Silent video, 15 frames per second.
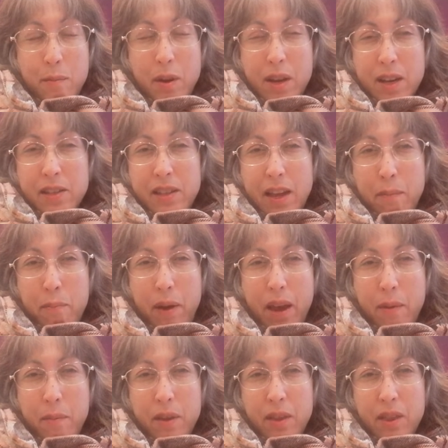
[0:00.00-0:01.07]
Because that
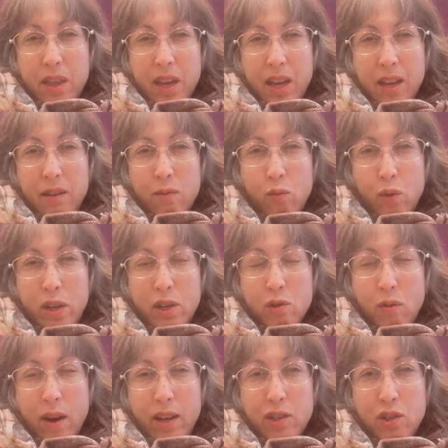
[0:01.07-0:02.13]
payment thing
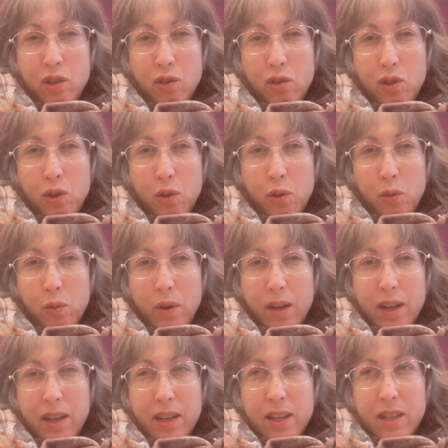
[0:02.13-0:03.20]
redirects you to
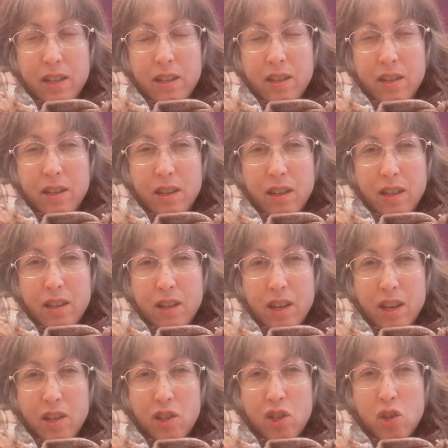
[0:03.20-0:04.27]

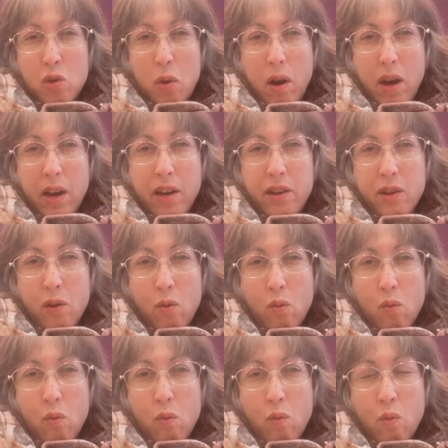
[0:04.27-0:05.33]
a Stride
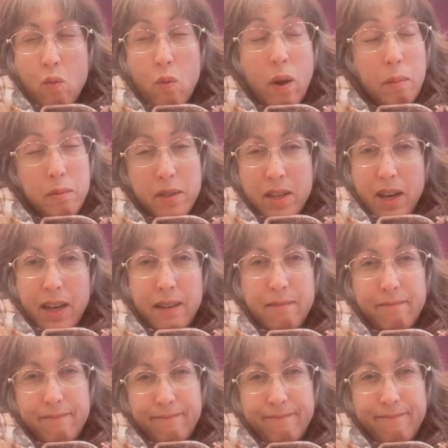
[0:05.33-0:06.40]
website.
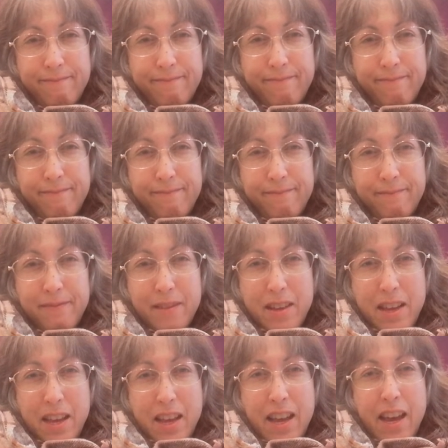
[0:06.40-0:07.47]

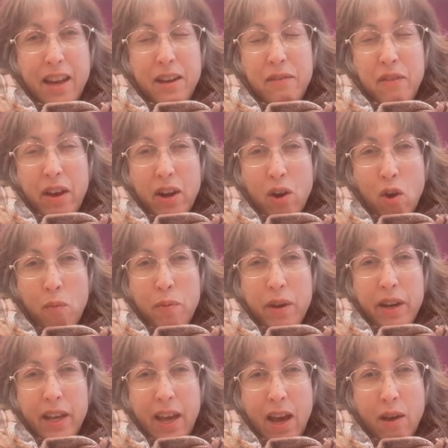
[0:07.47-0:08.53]
And you've got to open
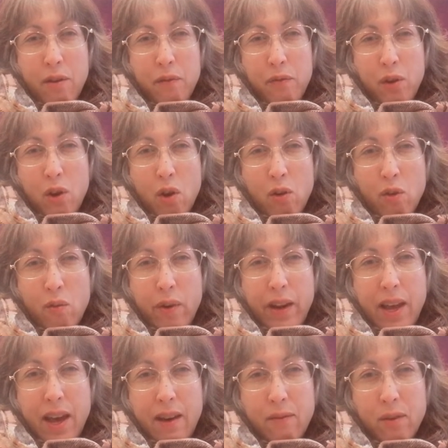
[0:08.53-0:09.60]
an account if you don't
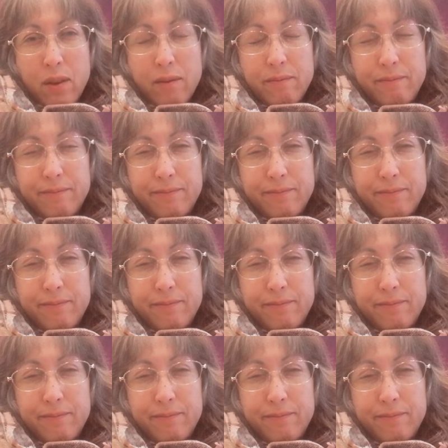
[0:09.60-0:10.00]
already have one.